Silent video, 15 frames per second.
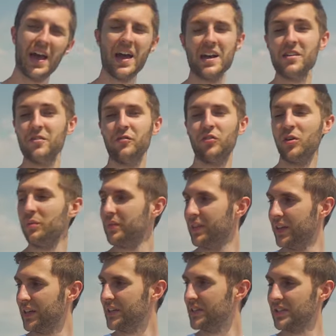And from
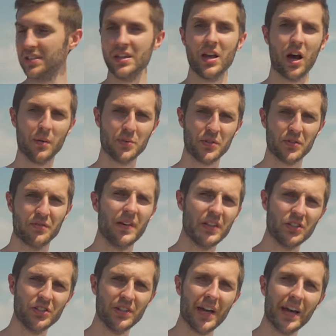this
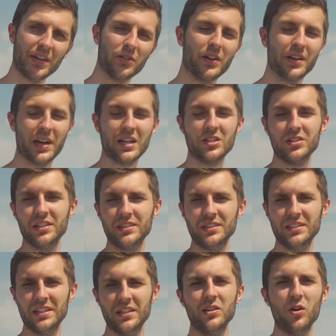observation deck, you can actually
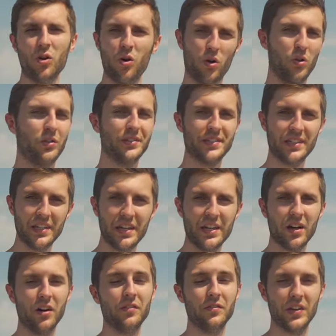see the whole
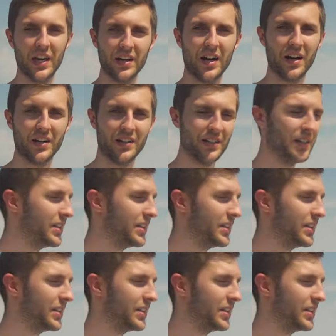city of Vienna.